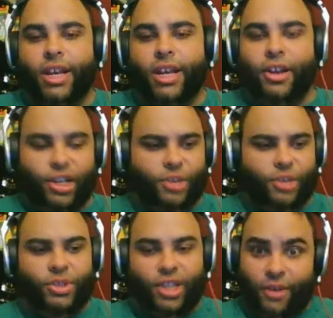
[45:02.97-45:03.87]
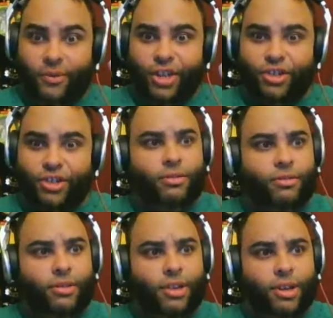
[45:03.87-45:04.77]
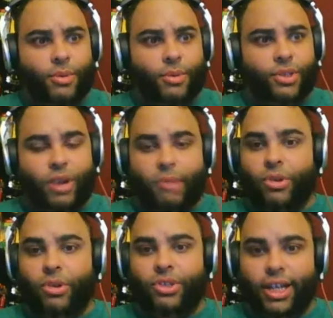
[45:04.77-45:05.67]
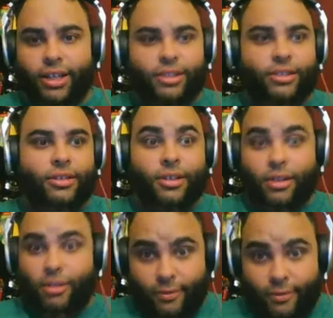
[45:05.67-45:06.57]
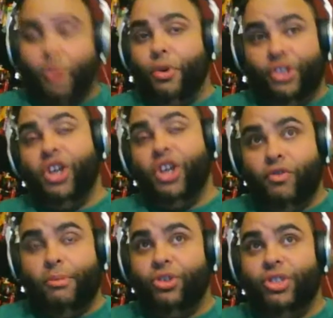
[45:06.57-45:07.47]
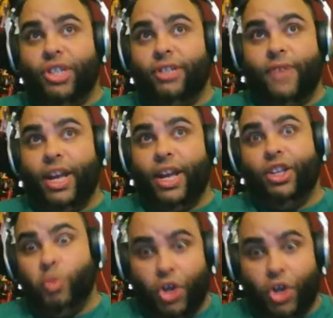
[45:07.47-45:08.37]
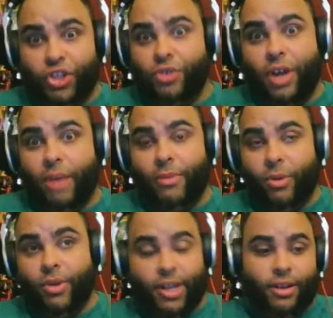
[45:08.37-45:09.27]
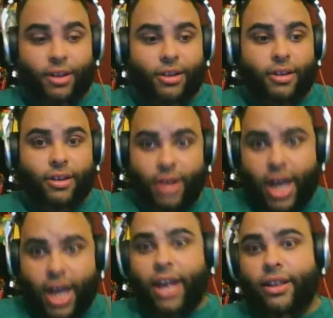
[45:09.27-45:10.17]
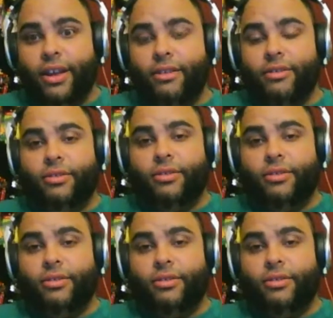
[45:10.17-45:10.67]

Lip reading: Because it was The Division, it was Rainbow Six, focusing on Rainbow Six Vegas 1 and 2 coming with it, and then